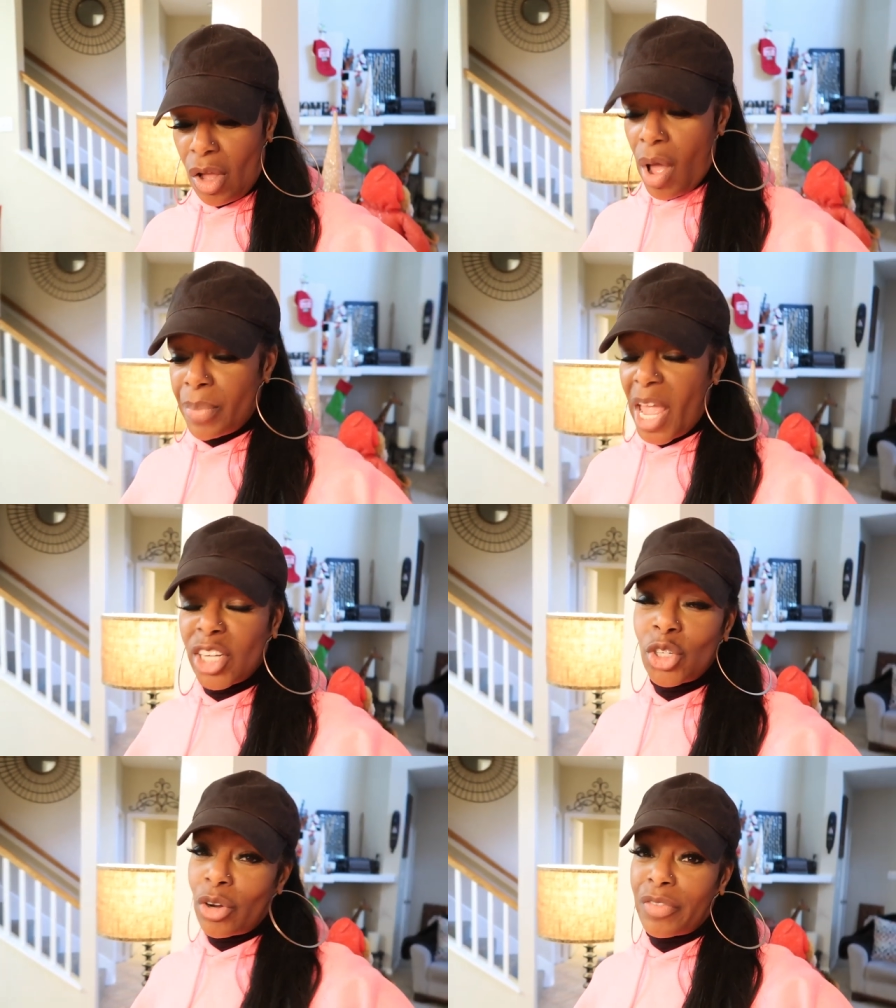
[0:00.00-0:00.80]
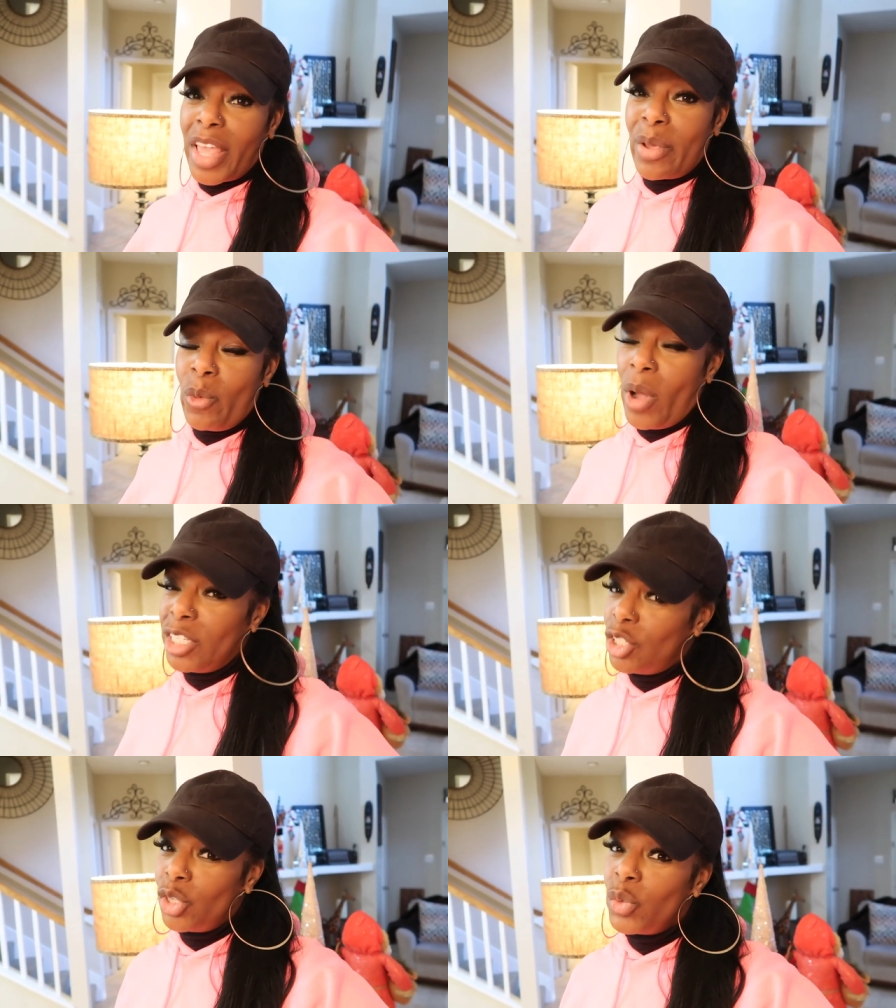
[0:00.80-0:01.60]
So I'm not sure if they
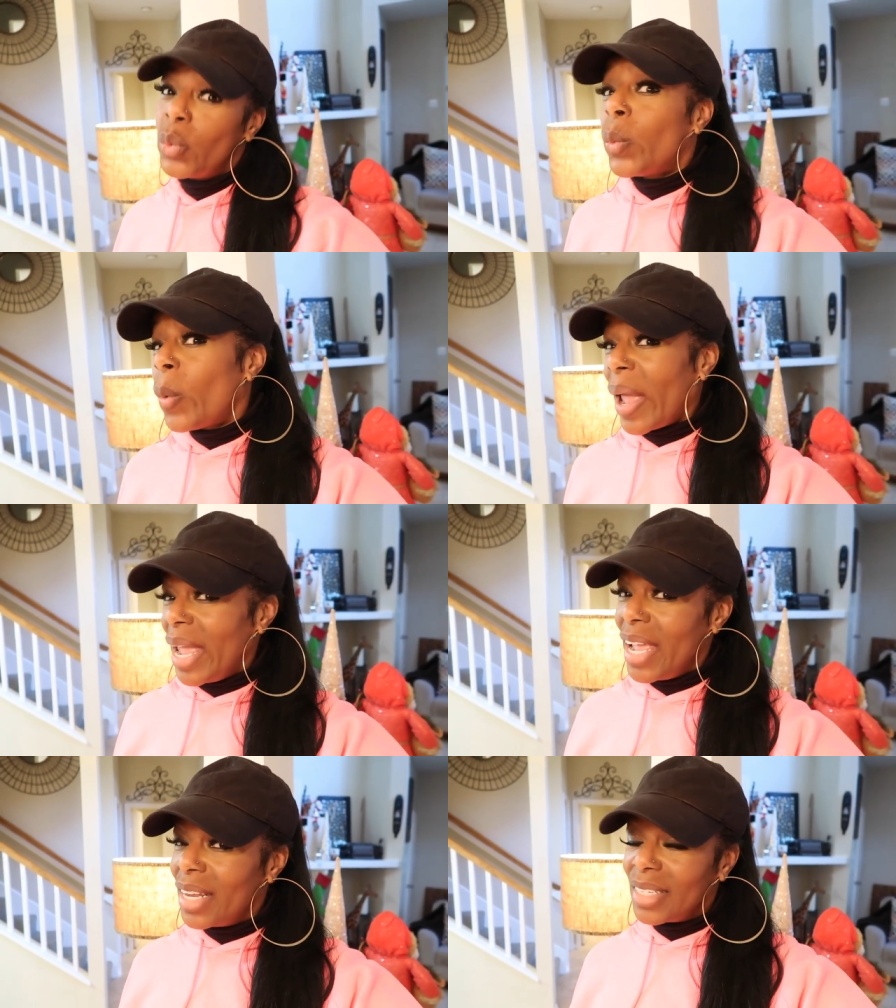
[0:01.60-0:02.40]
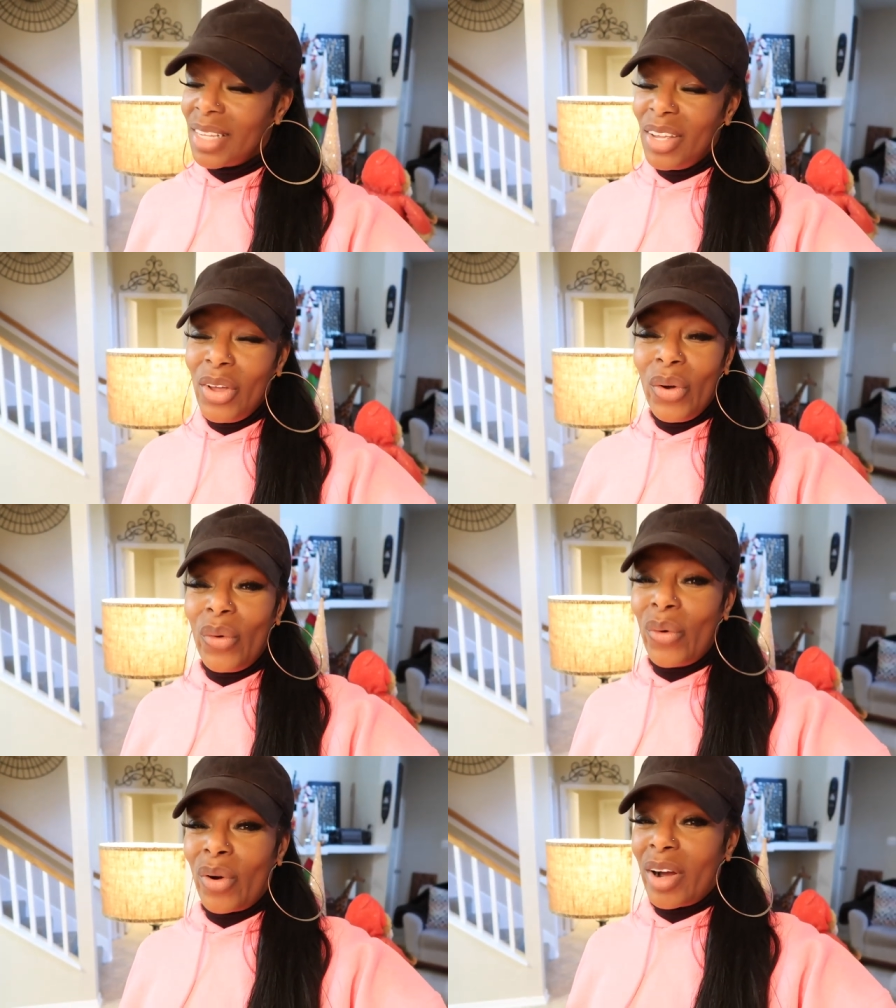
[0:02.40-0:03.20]
want to wait
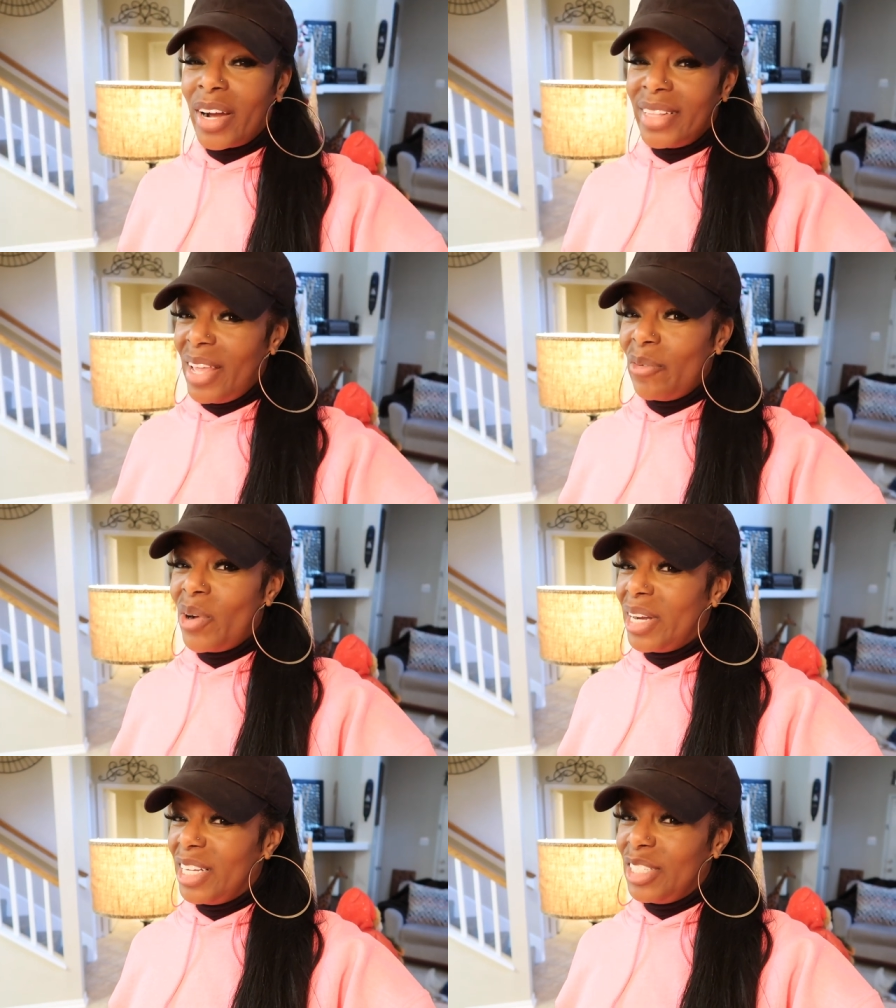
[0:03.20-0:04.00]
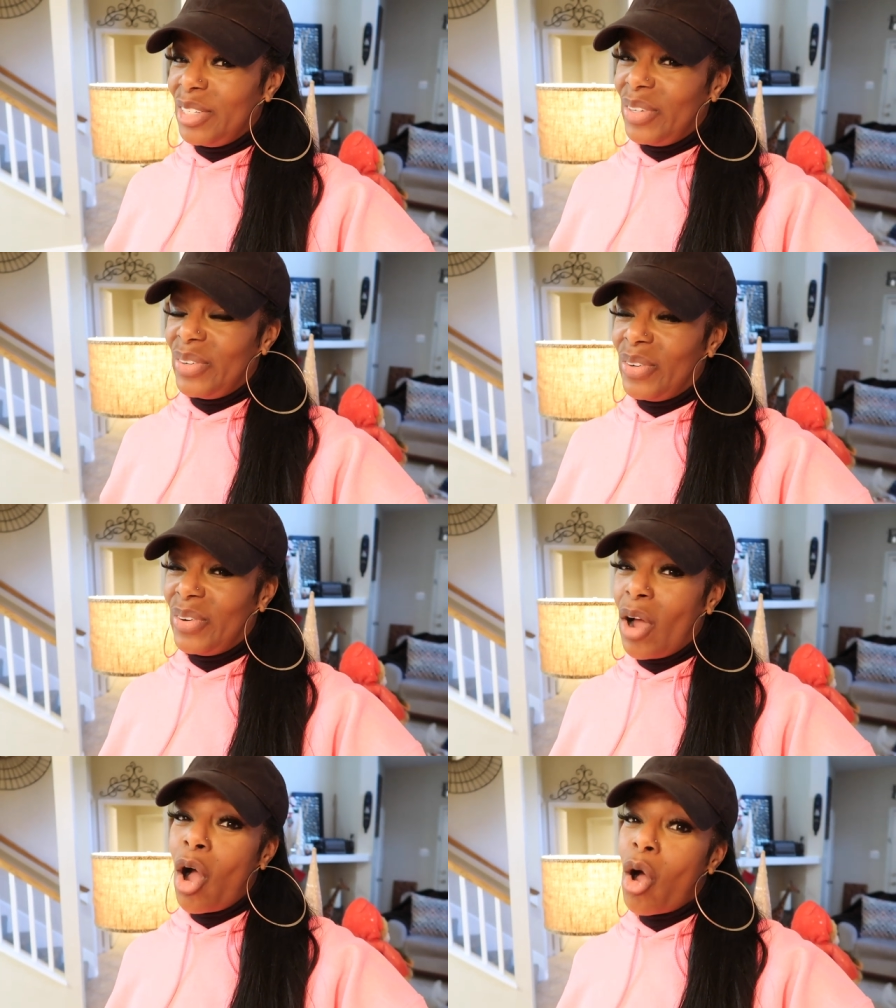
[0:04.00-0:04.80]
or they want to
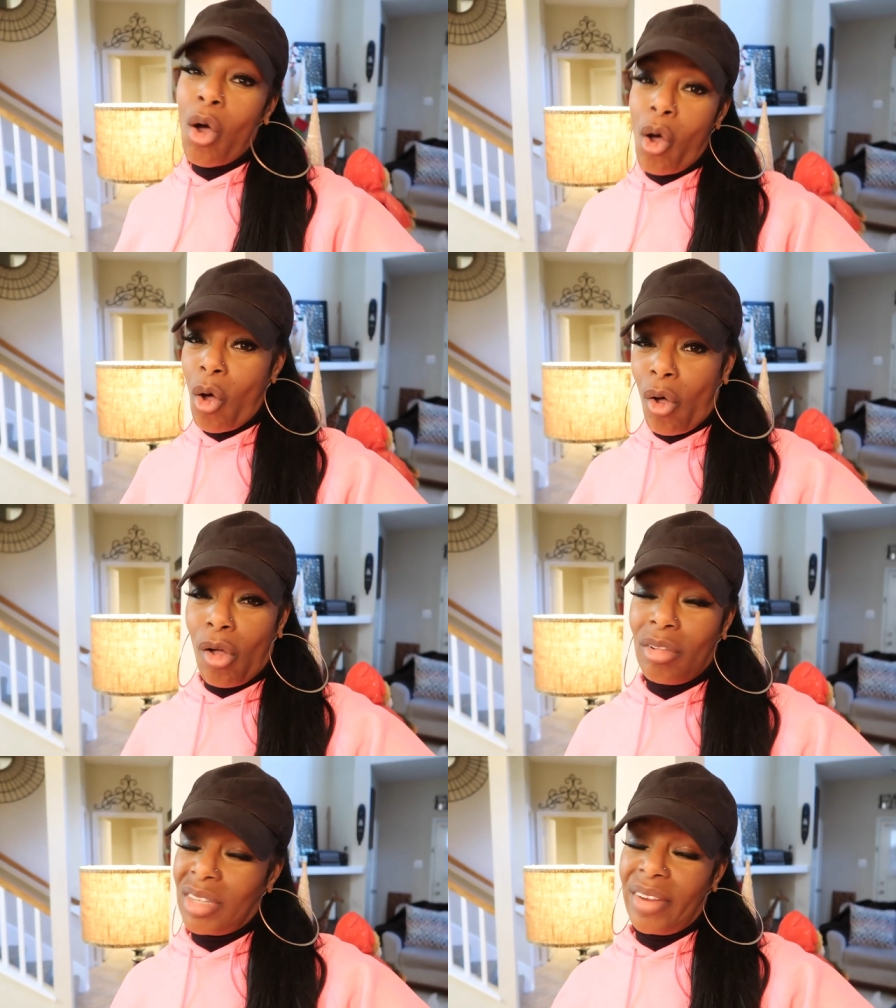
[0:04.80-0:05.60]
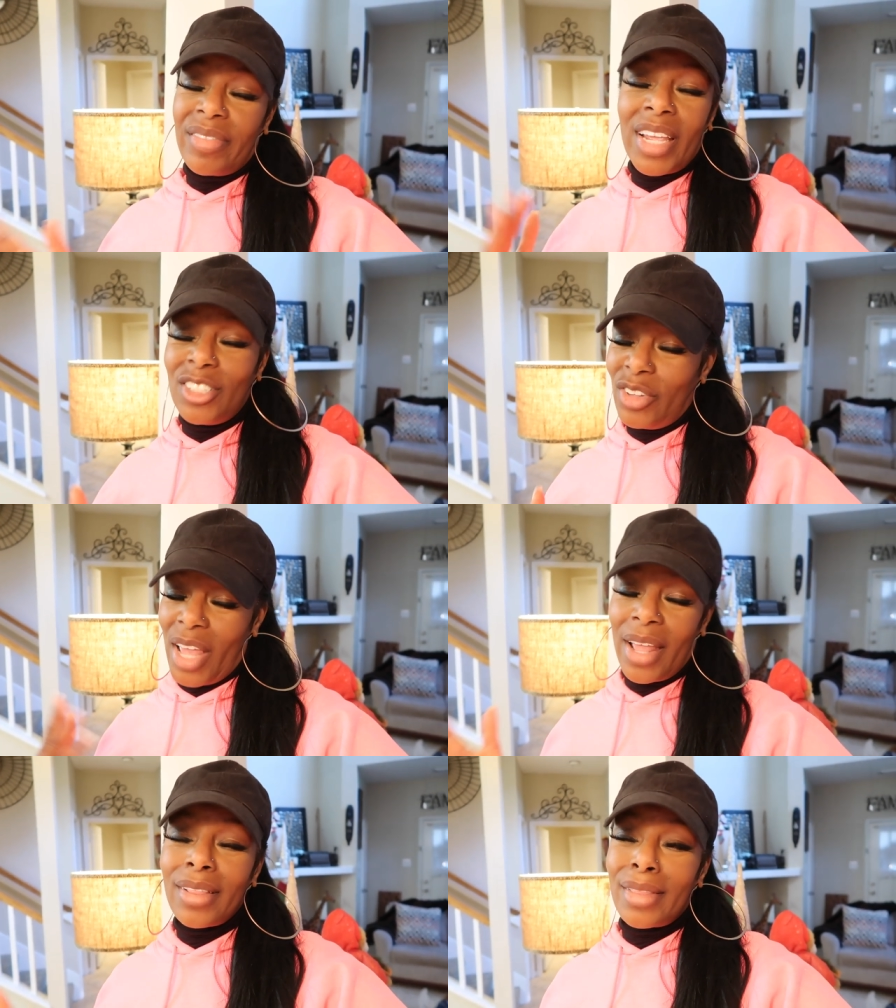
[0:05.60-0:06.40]
do a haul. And if they do
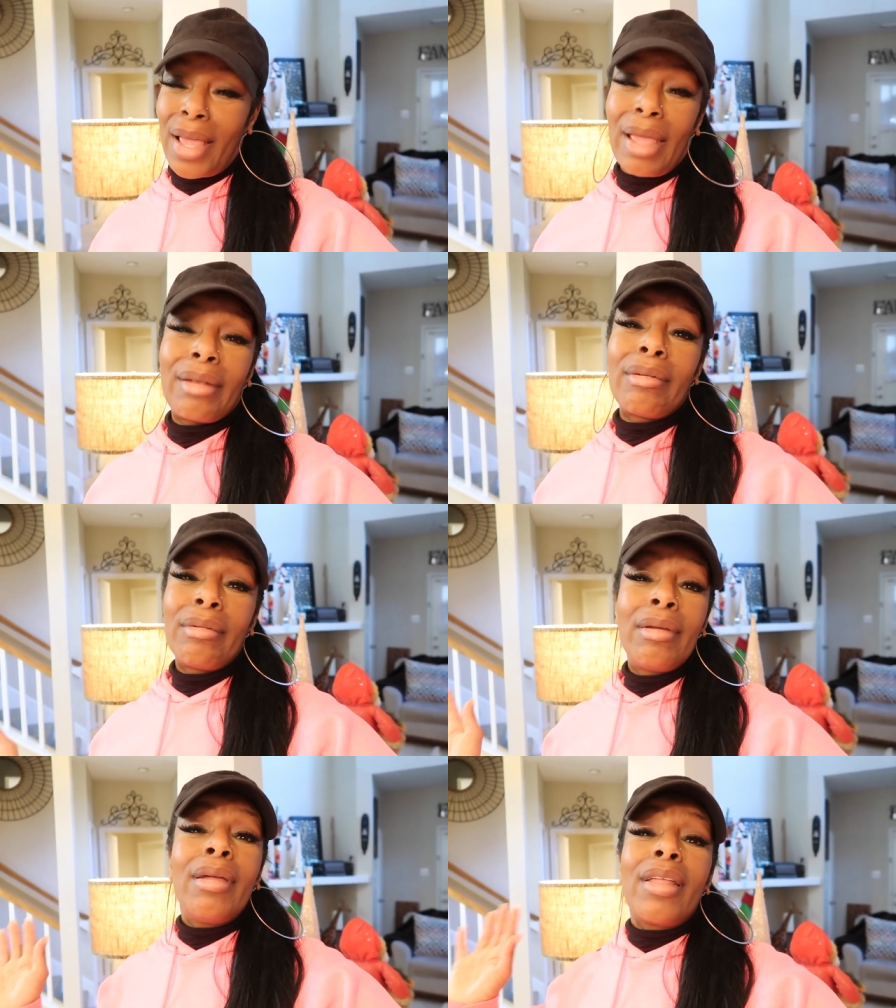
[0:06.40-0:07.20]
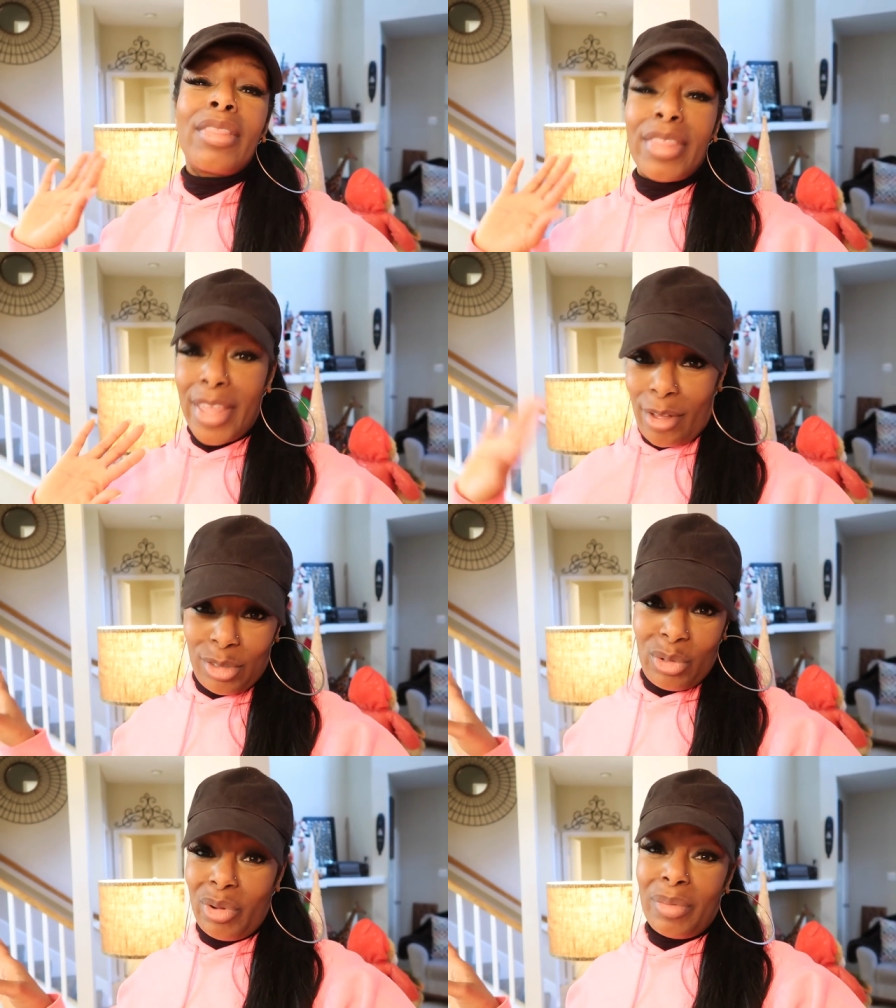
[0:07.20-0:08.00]
that, then
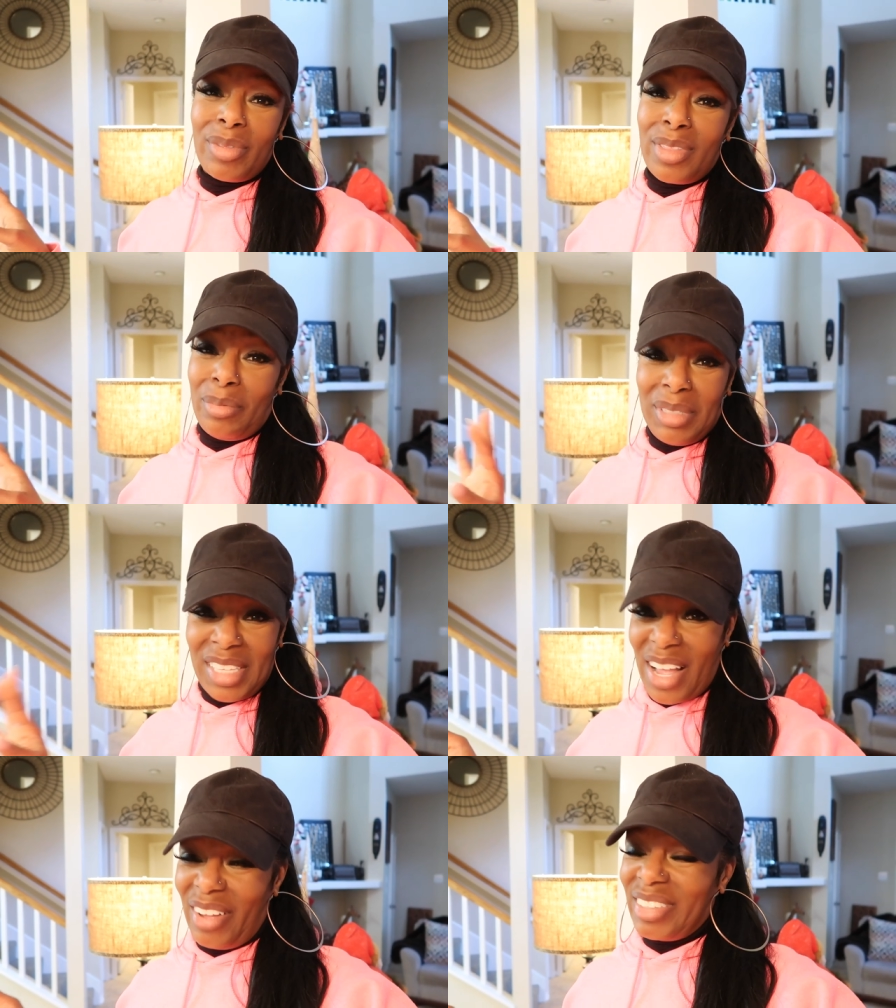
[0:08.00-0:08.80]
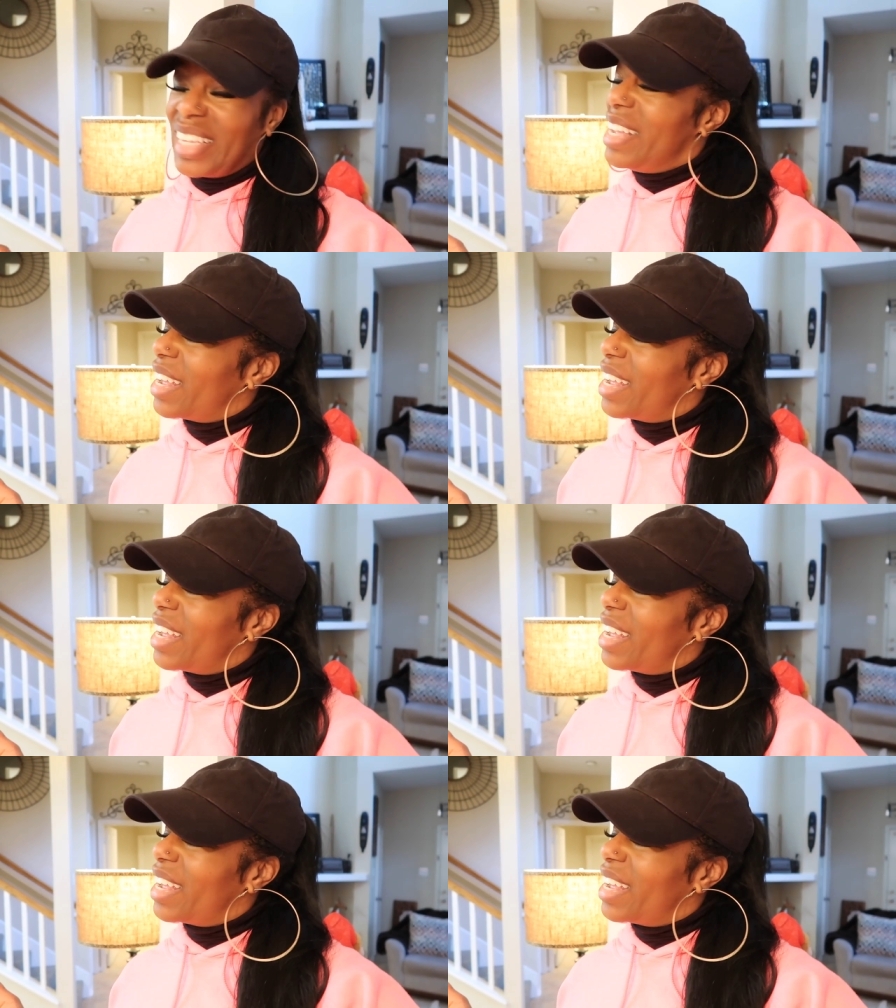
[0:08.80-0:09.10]
they'll do it themselves.